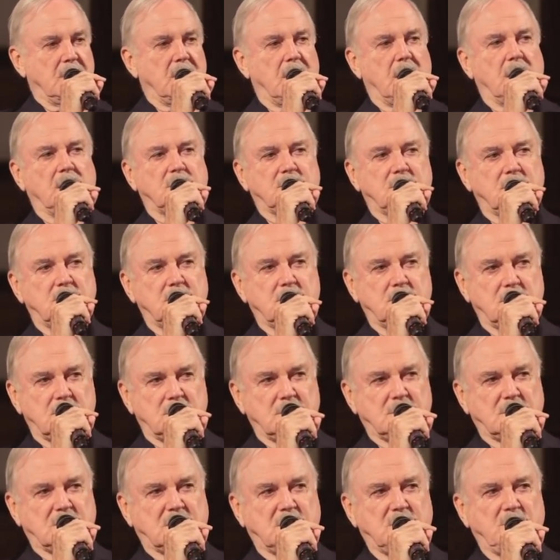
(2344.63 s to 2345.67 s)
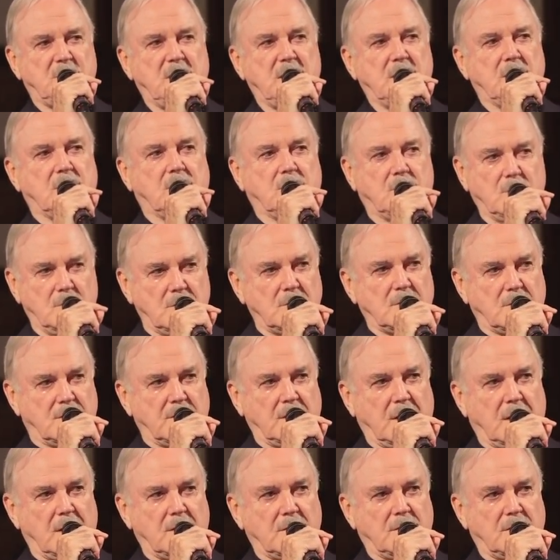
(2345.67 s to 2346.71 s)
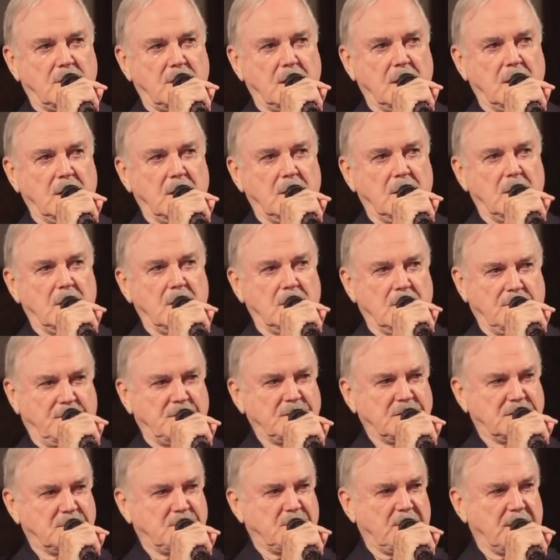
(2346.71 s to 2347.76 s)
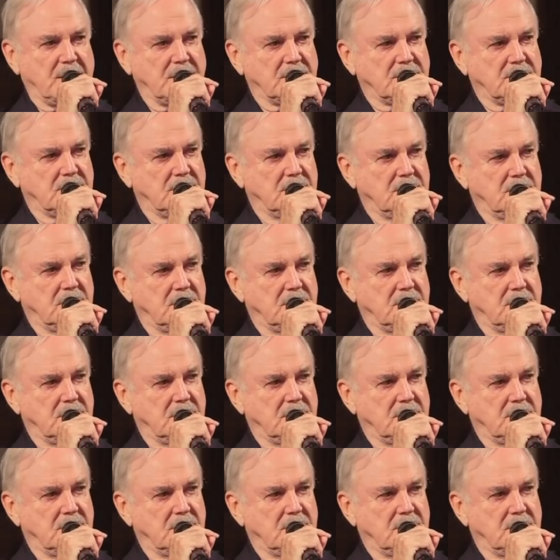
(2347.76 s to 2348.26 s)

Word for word: as it does to be good at that thing in the first place.